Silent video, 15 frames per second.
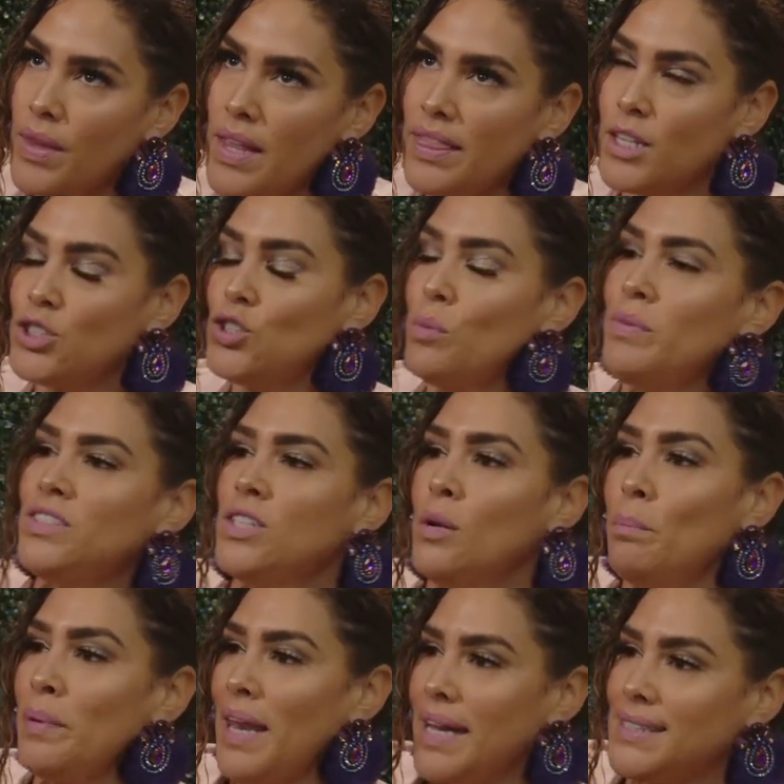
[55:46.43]
there's so much
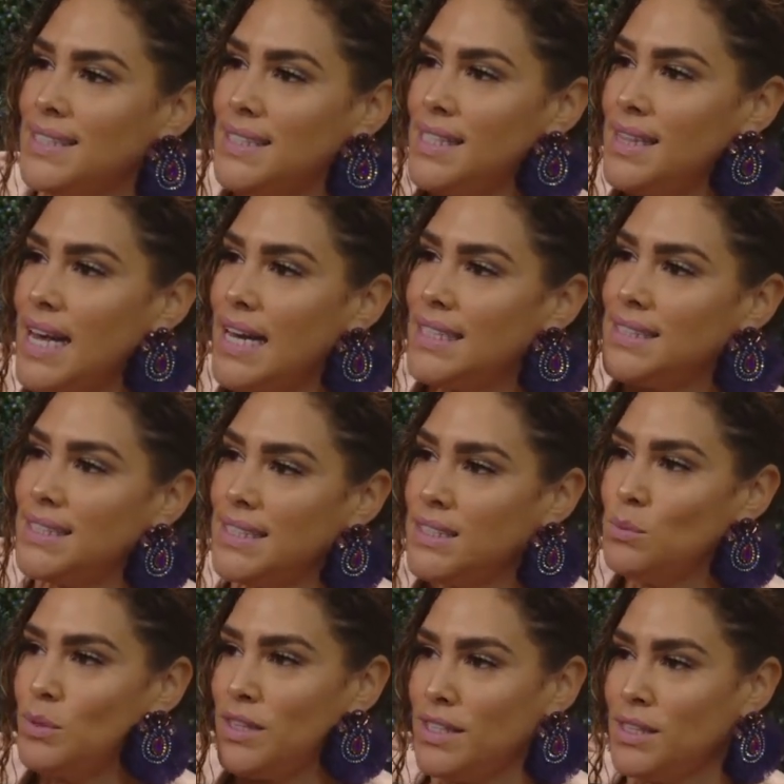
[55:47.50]
complexity that
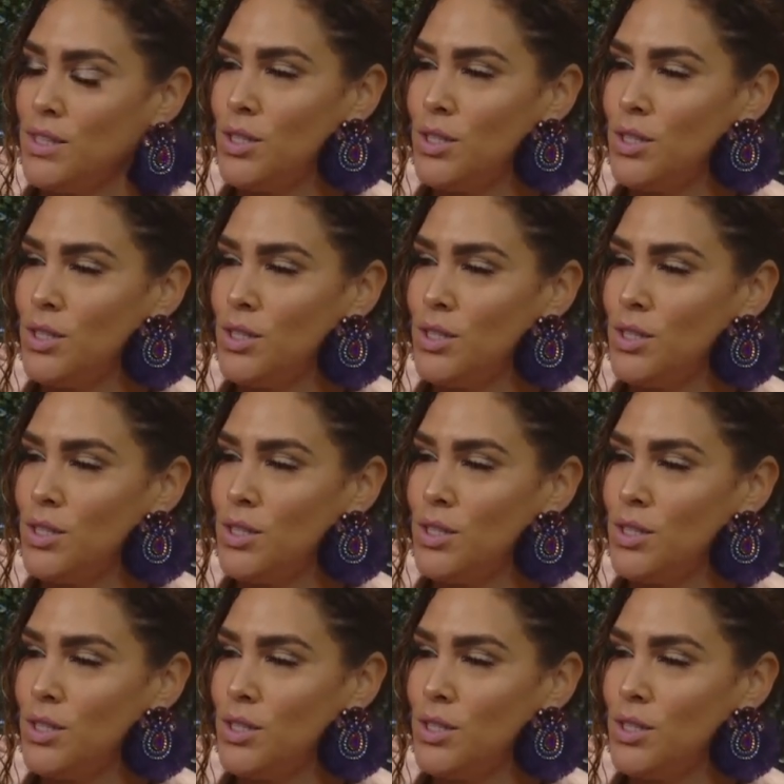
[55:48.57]
exists within